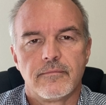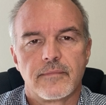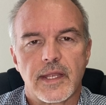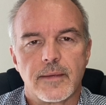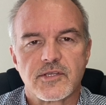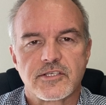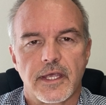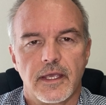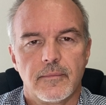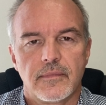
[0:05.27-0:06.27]
my name is
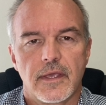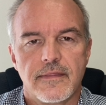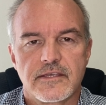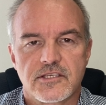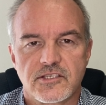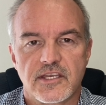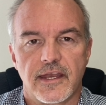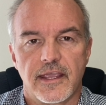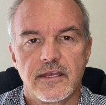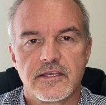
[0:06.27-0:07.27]
Sam, and this is
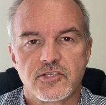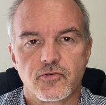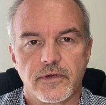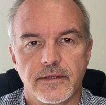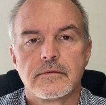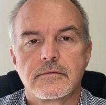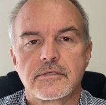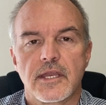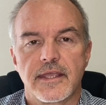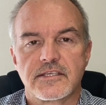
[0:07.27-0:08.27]
Today in History.
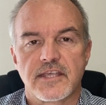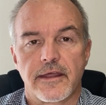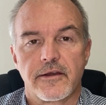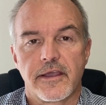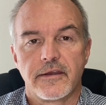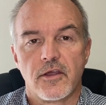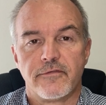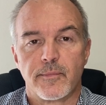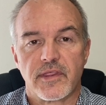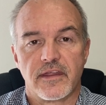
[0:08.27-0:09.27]
Today is Saturday,
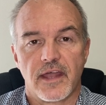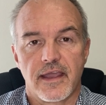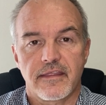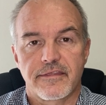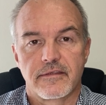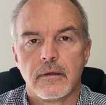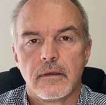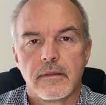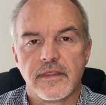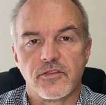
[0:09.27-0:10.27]
November the 9th,
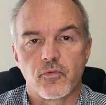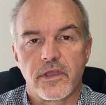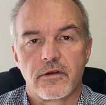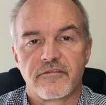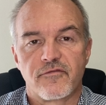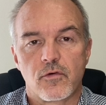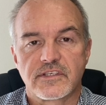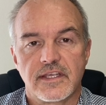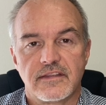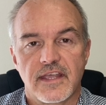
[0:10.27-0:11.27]
the
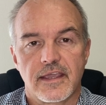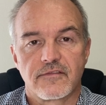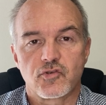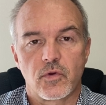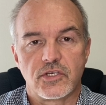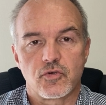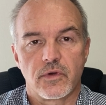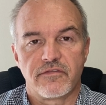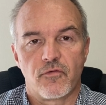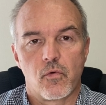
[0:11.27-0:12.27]
314th day of
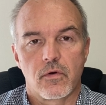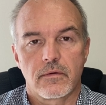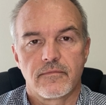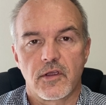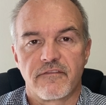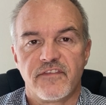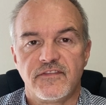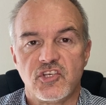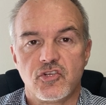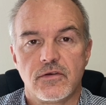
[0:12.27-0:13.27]
2024. There are
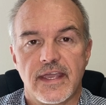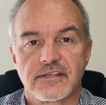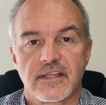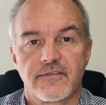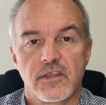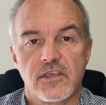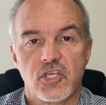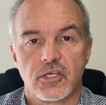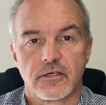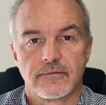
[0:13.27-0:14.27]
52 days left in the
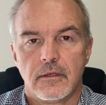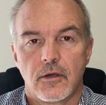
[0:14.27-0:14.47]
year.